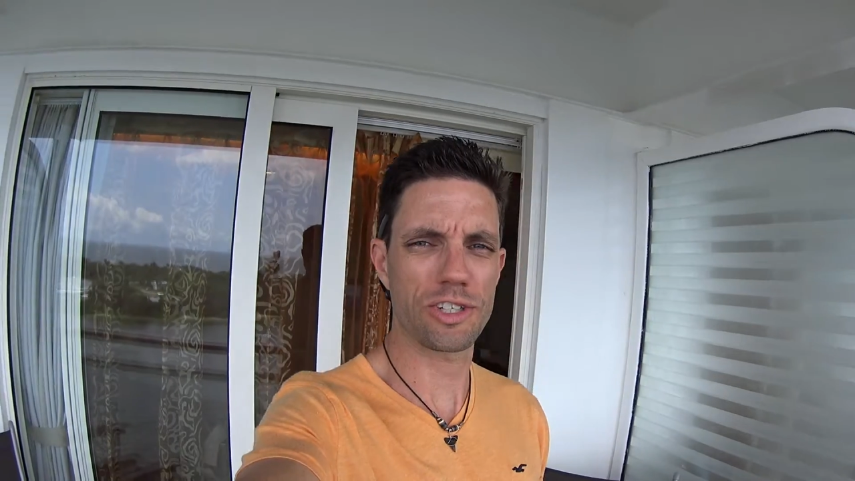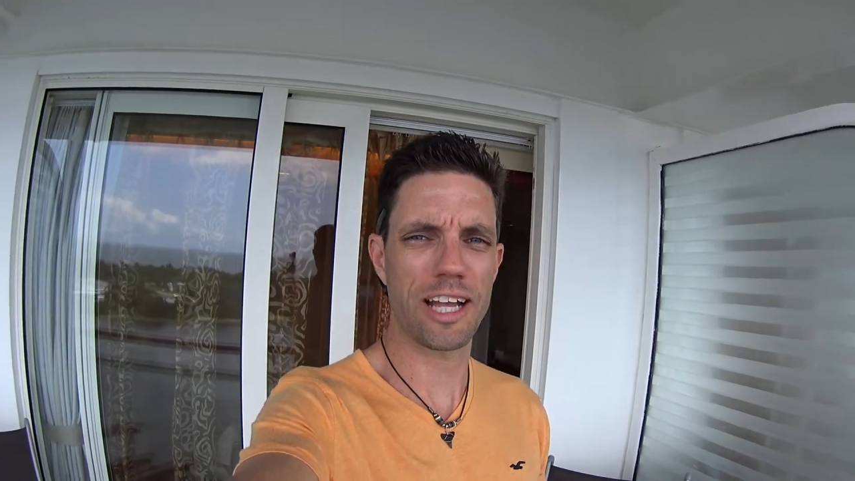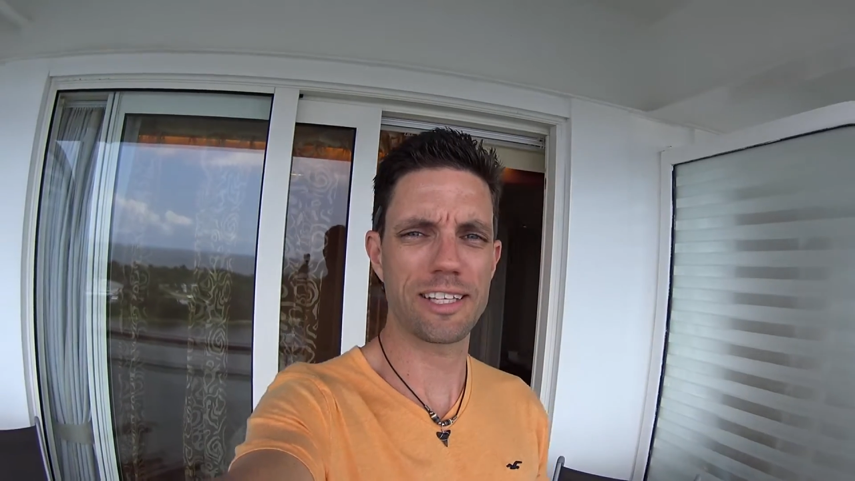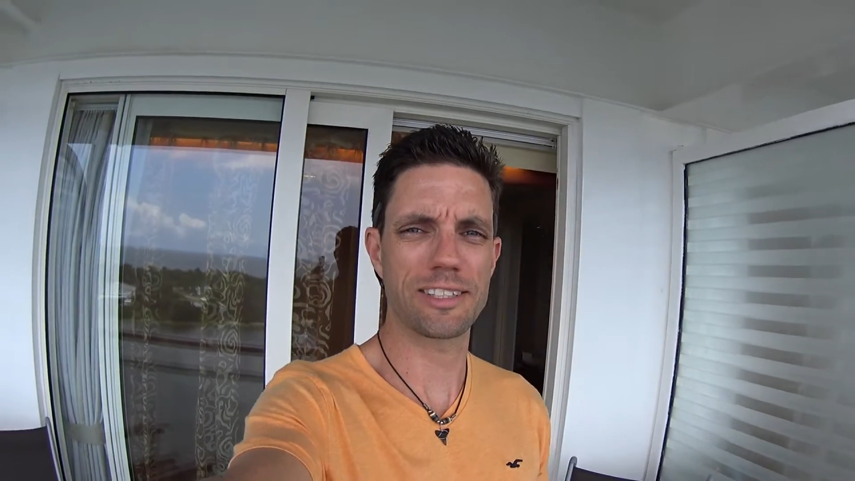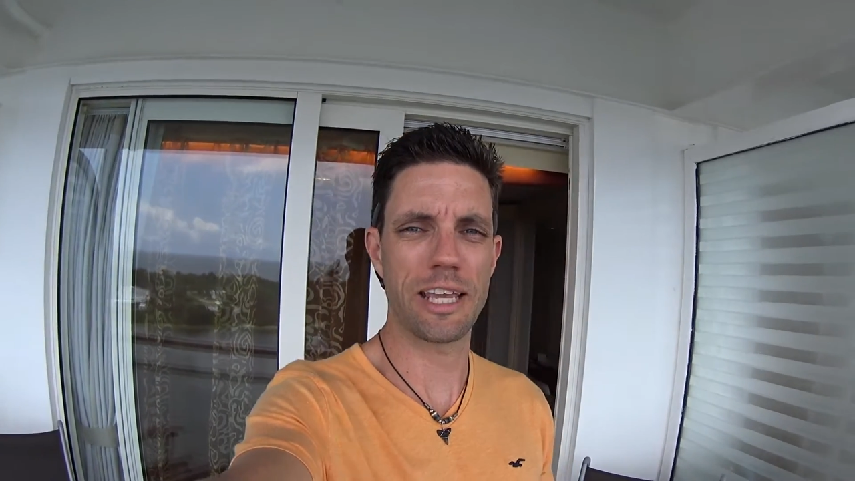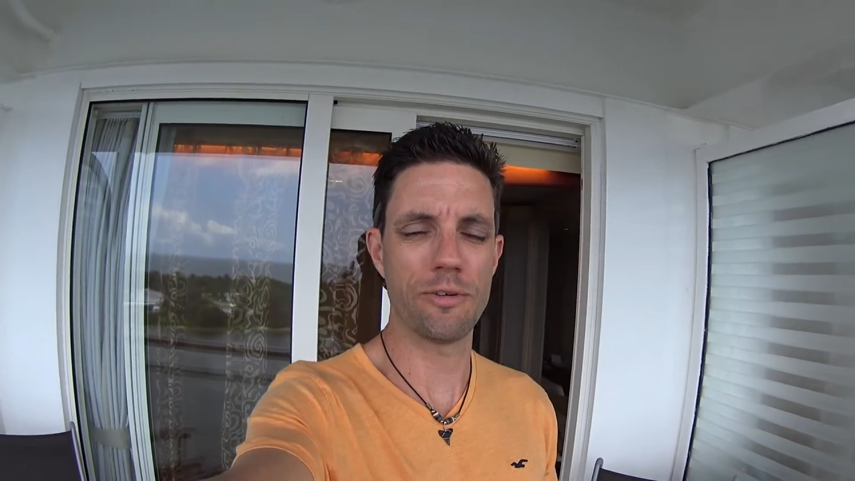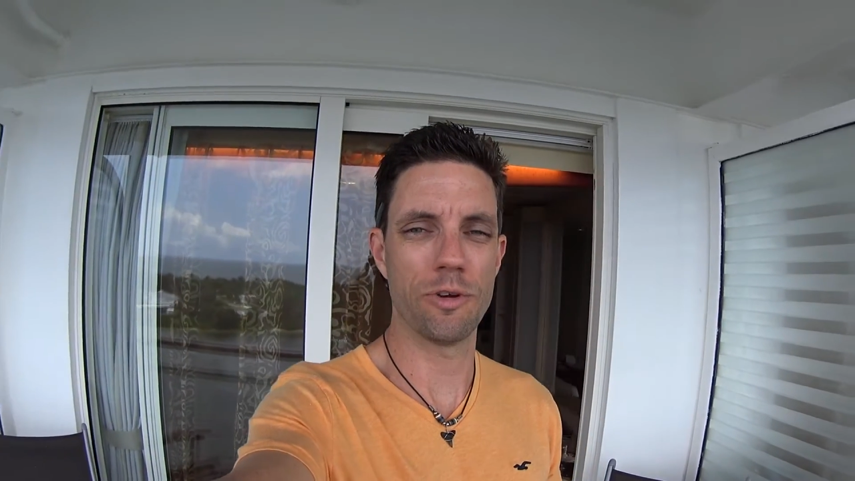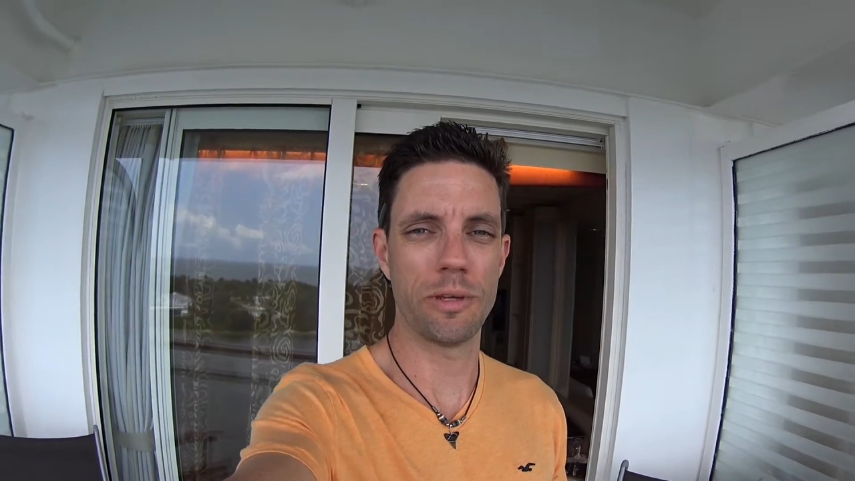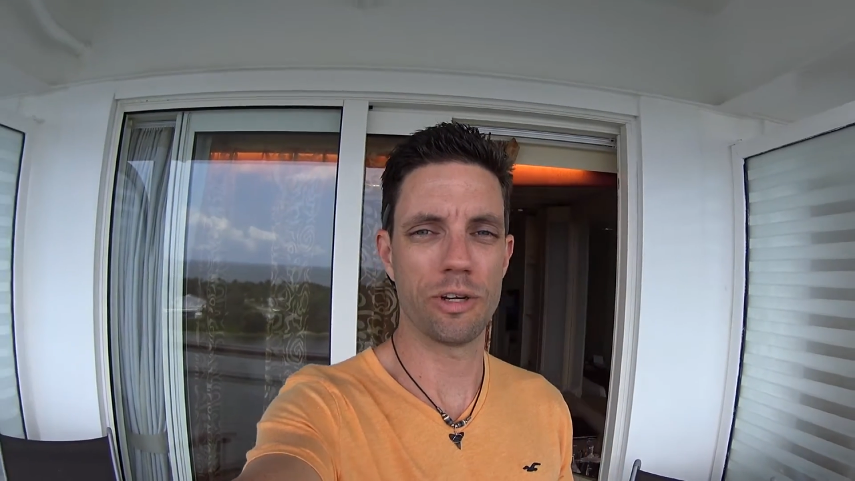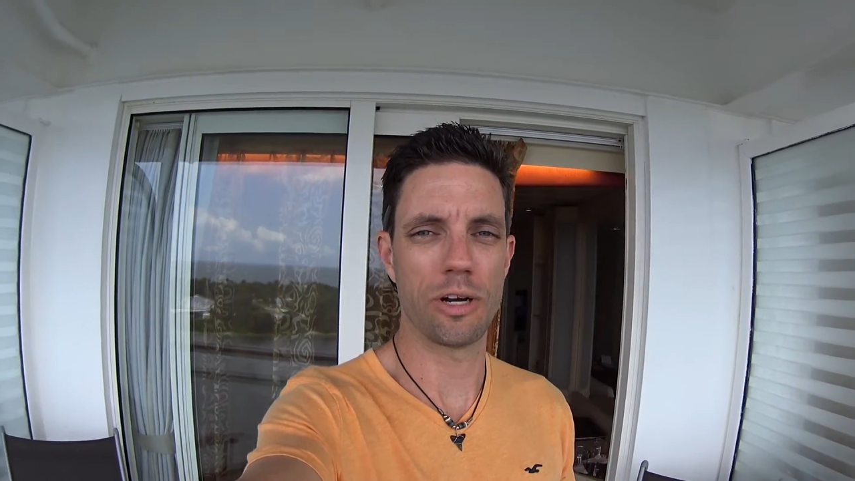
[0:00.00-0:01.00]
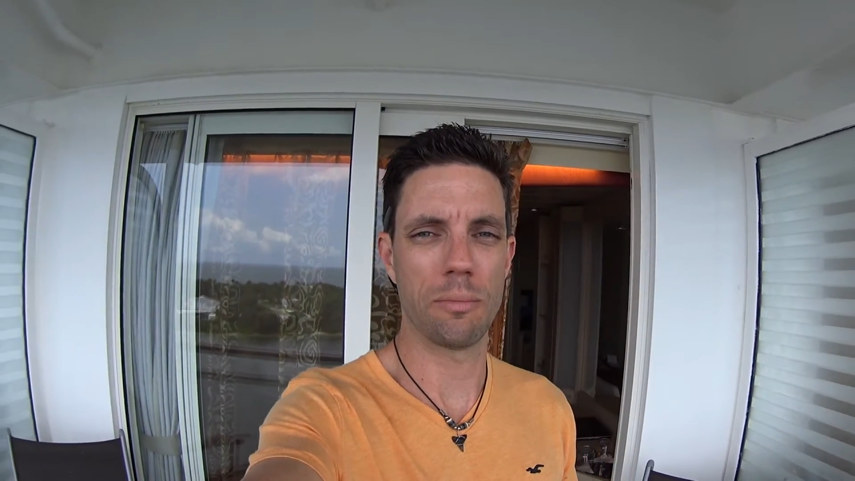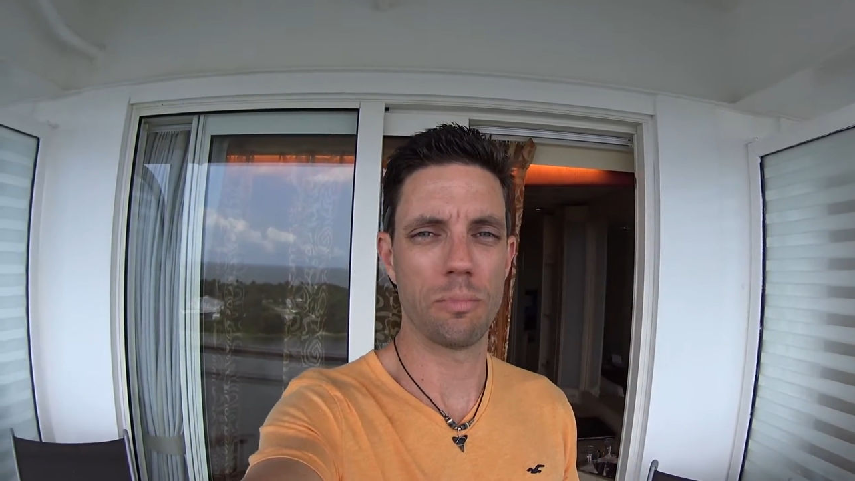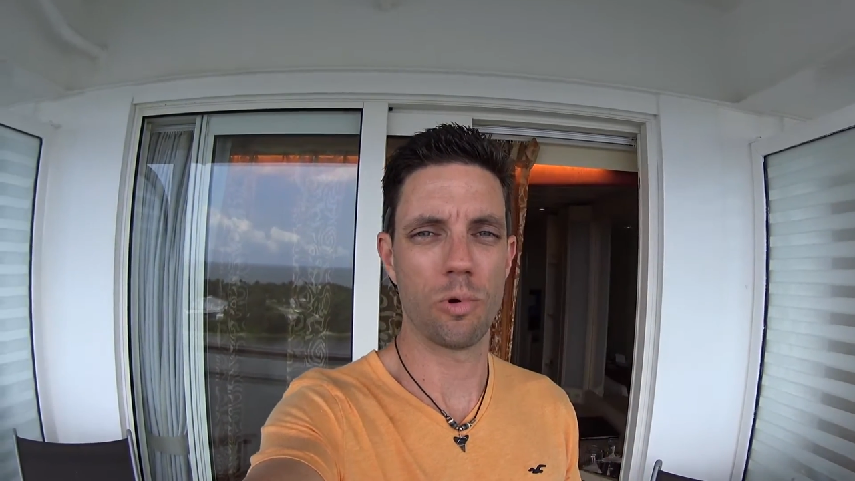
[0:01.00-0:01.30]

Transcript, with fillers: class stateroom here on